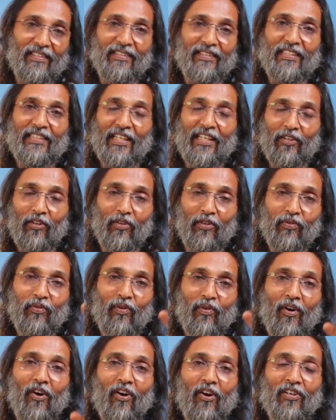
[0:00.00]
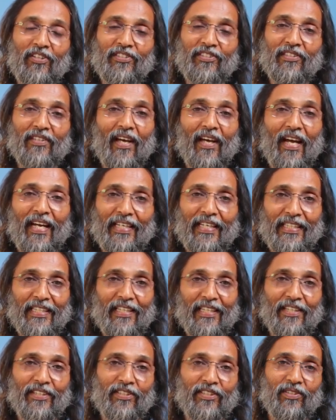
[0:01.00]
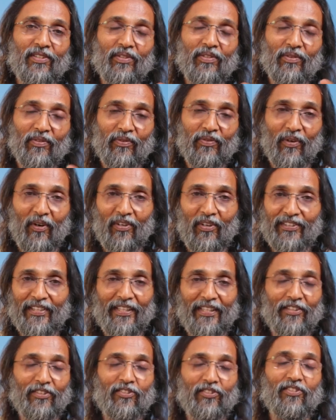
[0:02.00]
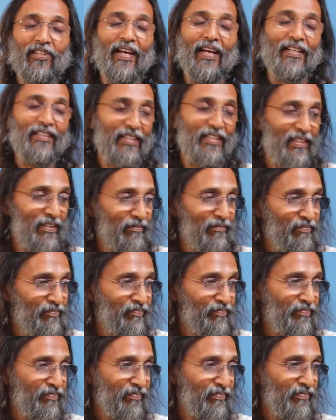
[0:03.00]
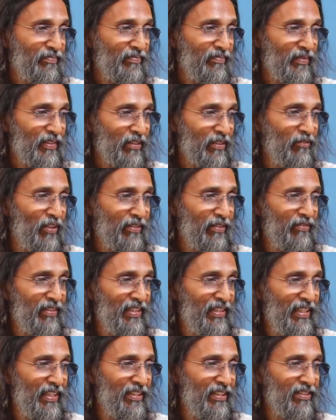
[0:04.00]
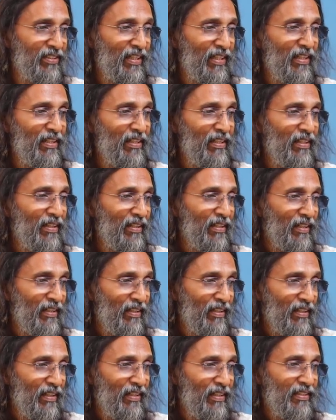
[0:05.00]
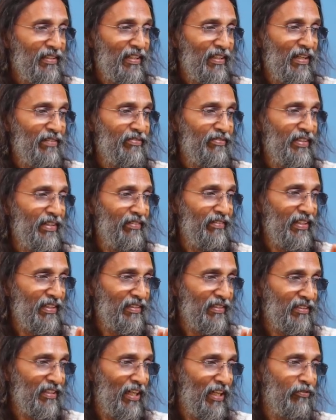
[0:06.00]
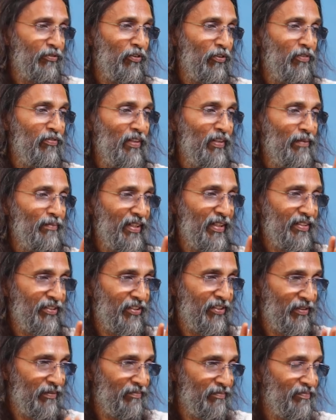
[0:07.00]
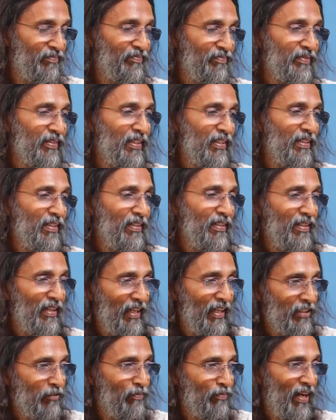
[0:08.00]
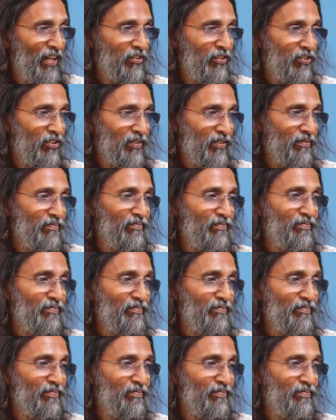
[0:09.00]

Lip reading: These are all false ideas, false understanding. What we need is self-giving, self-fulfillment, expansion.